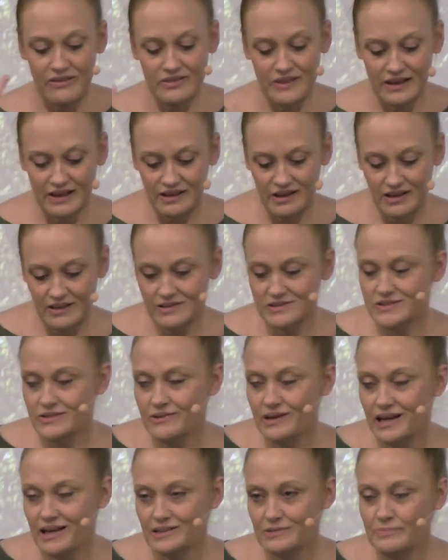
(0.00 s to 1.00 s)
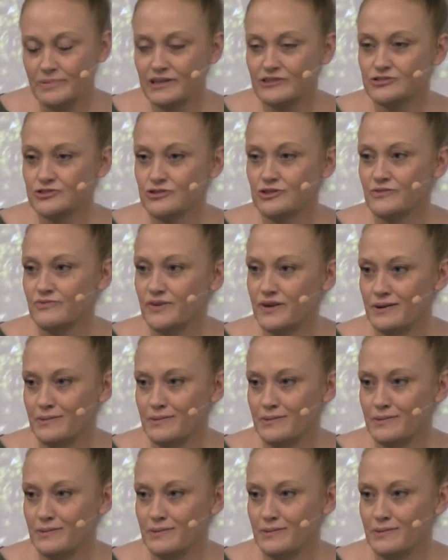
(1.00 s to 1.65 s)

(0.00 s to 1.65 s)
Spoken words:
I think I also had a picture of